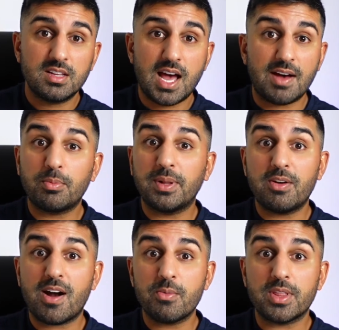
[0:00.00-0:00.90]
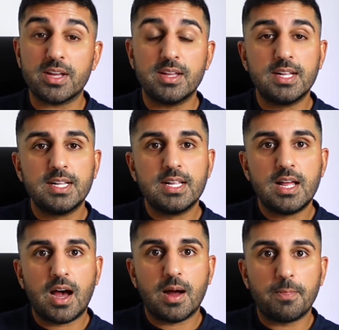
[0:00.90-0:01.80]
have a play around with it.
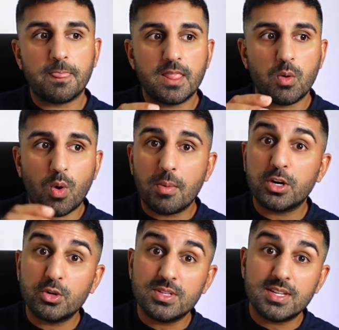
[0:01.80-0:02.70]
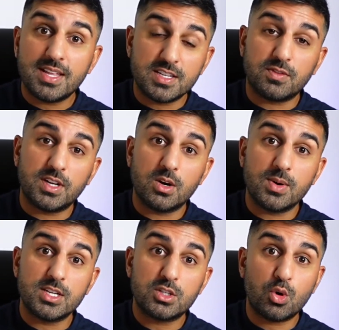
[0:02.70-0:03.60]
Um, what I'm going to do in this video
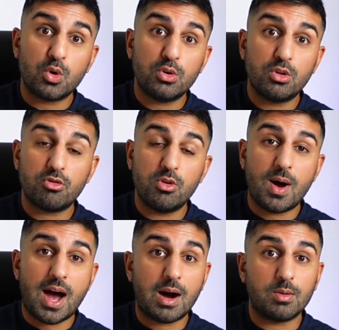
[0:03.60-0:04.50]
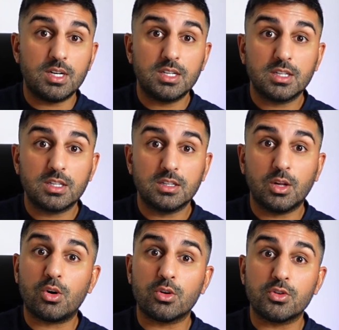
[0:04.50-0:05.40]
is talk you through our
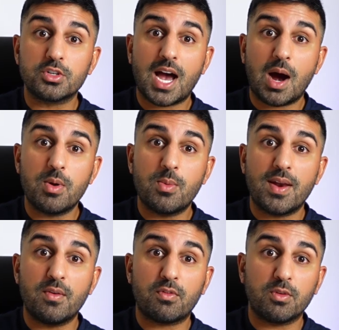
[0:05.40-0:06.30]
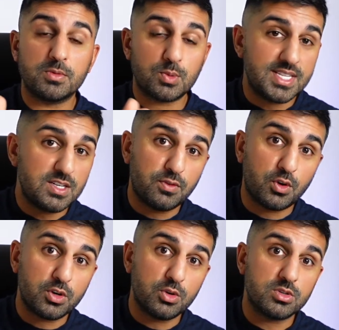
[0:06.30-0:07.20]
launch, how we went from
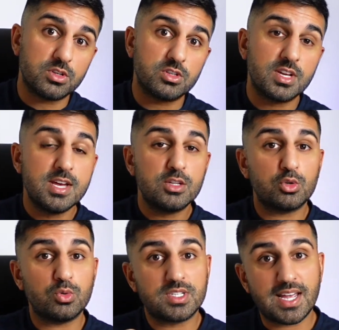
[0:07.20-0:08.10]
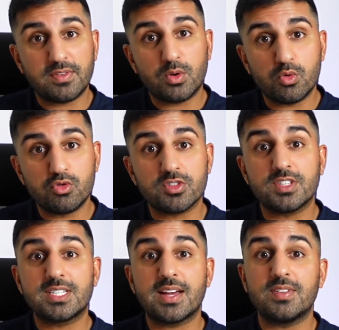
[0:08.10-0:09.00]
24 users to
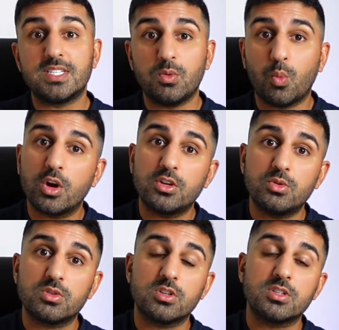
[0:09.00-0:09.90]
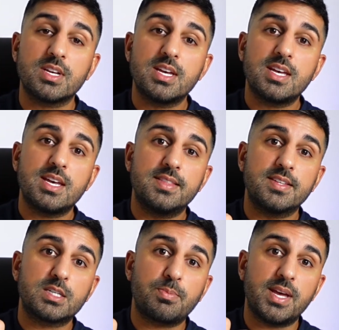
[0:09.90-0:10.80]
771 users in the
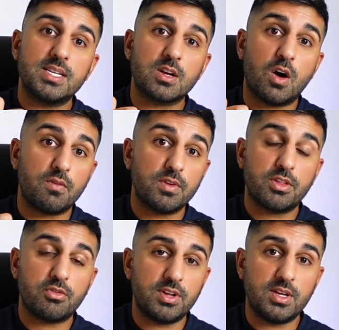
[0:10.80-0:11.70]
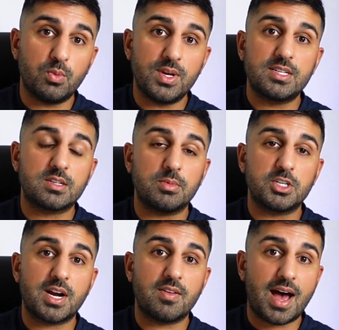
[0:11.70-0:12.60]
space of three weeks. And we
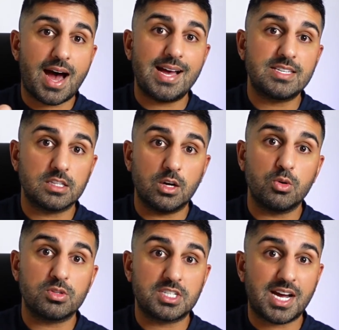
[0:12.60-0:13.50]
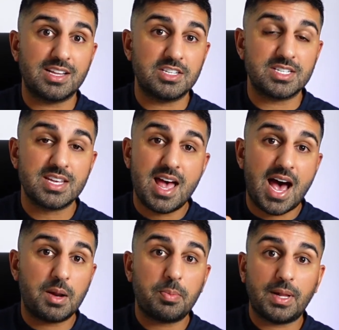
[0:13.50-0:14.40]
share the highs, the lows, the challenges,
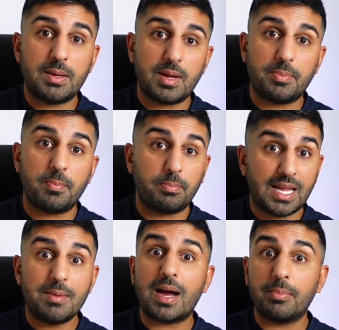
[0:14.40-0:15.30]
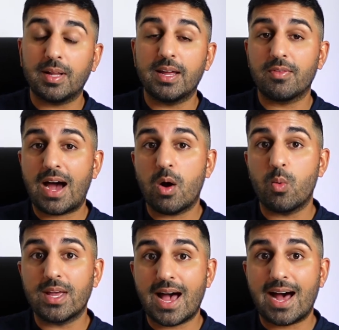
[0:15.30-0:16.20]
and a play-by-play play play of how
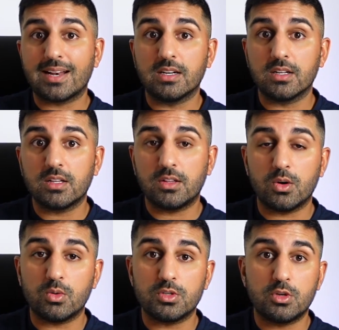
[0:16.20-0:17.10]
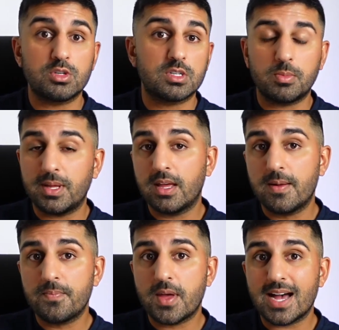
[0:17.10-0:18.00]
we added those users. It's going to be
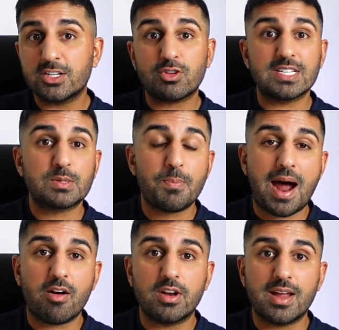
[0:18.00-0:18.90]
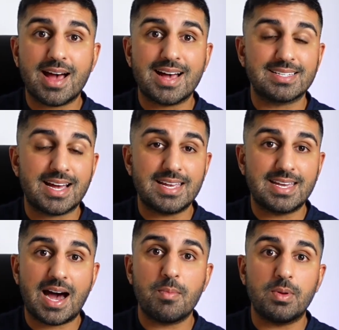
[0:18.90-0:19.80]
as transparent as I
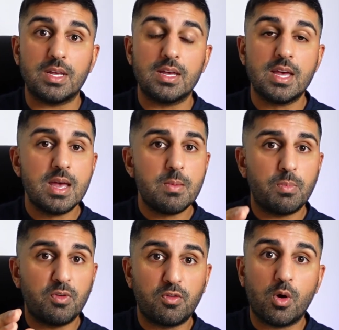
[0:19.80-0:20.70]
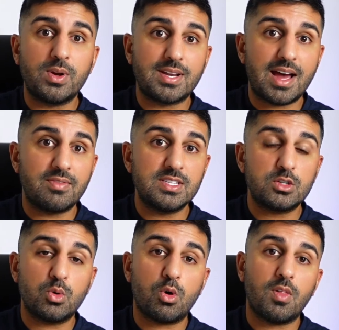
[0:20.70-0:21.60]
can be. Before we dive
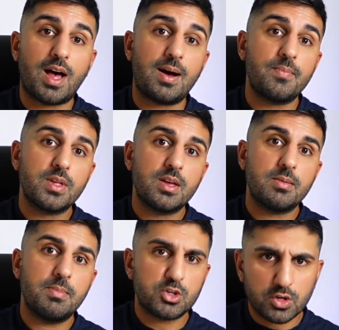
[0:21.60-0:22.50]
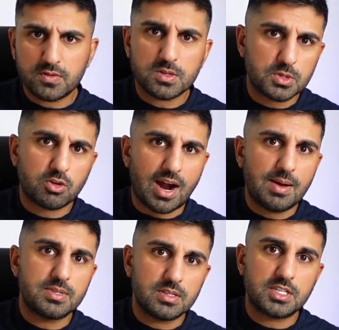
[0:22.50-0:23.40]
into all that, make sure you subscribe
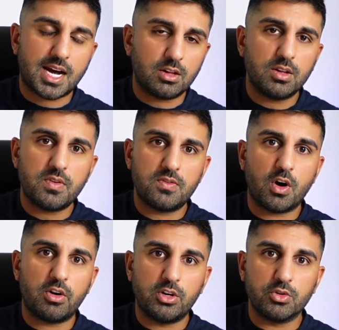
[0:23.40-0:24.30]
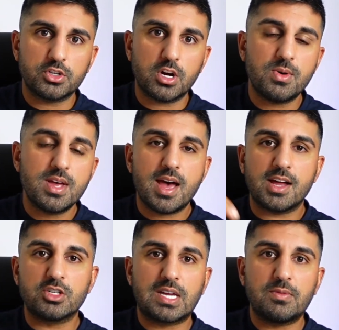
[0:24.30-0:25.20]
to the channel if you've not already done so, and
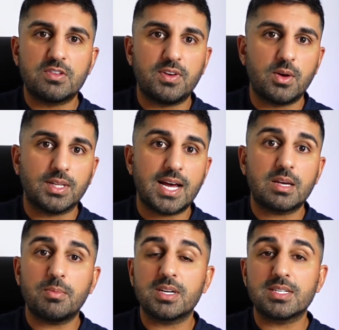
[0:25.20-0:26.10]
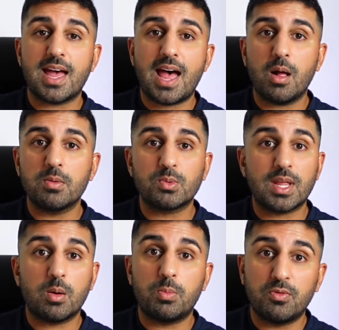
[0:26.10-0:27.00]
just give this video a like because it helps with
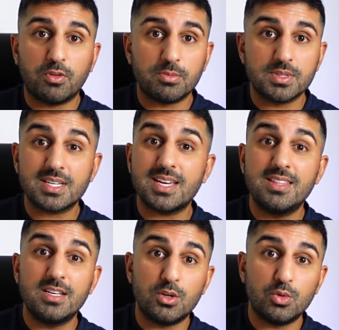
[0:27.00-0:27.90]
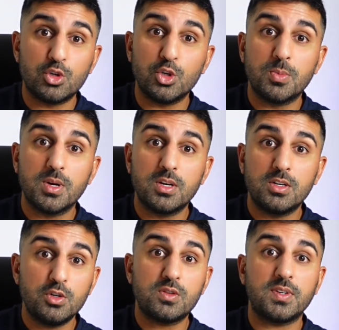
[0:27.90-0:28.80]
our performance in the YouTube
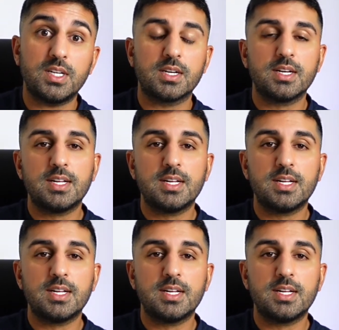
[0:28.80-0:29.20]
newsfeed.